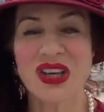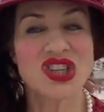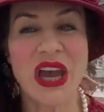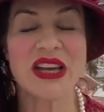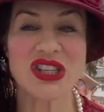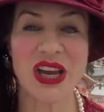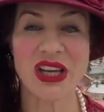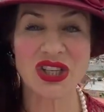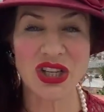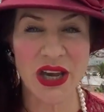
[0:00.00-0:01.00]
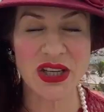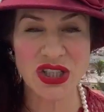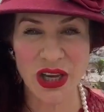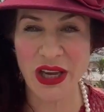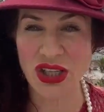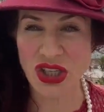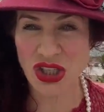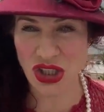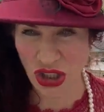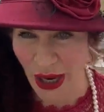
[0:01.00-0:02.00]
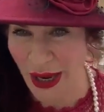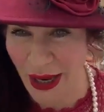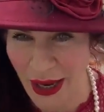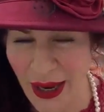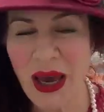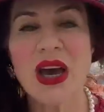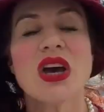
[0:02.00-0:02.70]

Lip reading: Share, share, share, share, share.